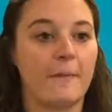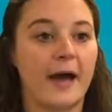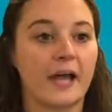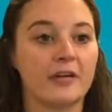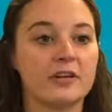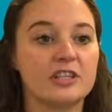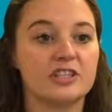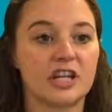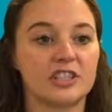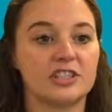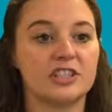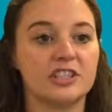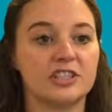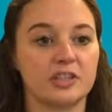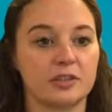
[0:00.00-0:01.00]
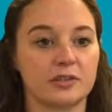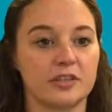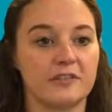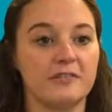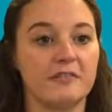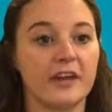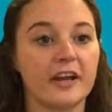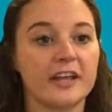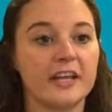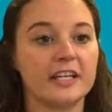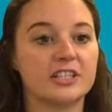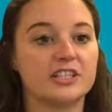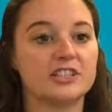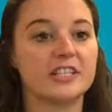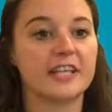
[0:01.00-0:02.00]
Battery Ingestion in Children,
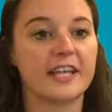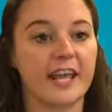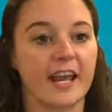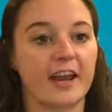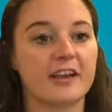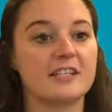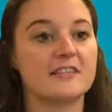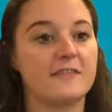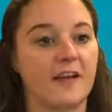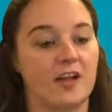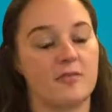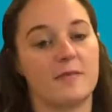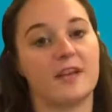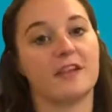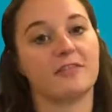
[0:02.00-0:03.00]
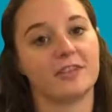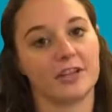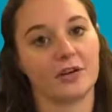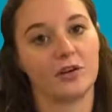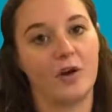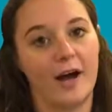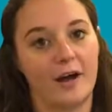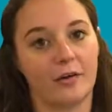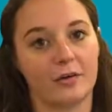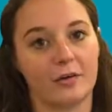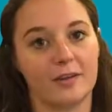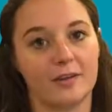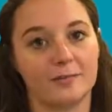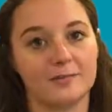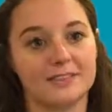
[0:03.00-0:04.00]
Variations in Care and Development of Clinical
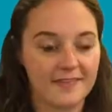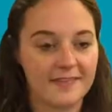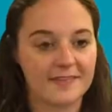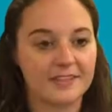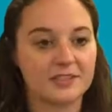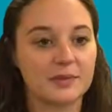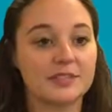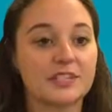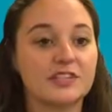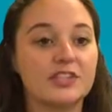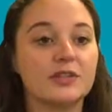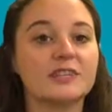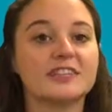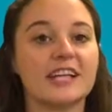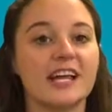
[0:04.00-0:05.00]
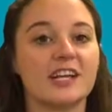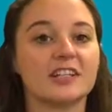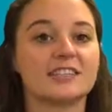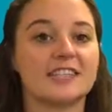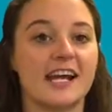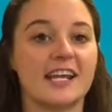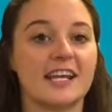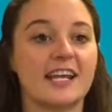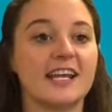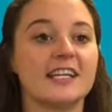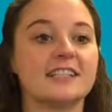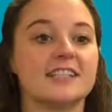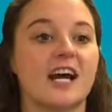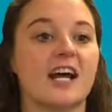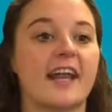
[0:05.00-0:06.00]
Algorithms. This was a 2-center study
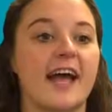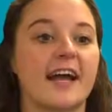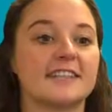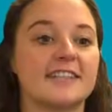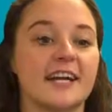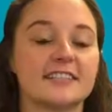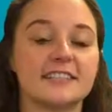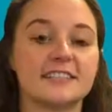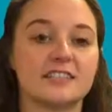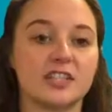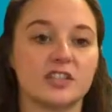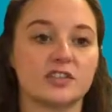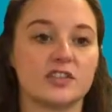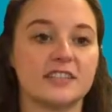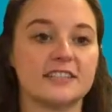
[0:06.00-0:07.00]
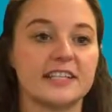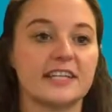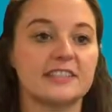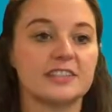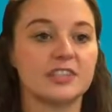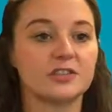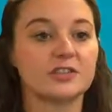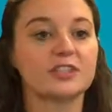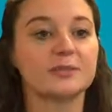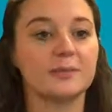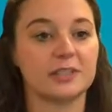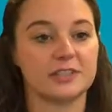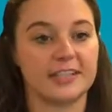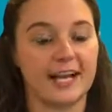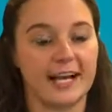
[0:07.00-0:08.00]
done at Texas Children's and Children's
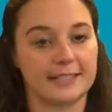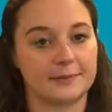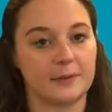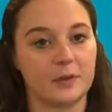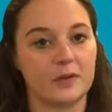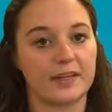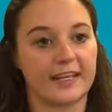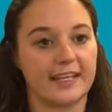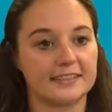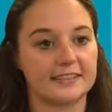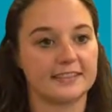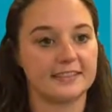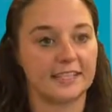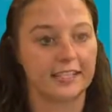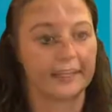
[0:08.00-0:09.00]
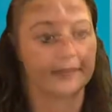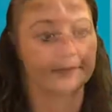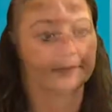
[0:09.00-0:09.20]
Mercy Hospital in Kansas City.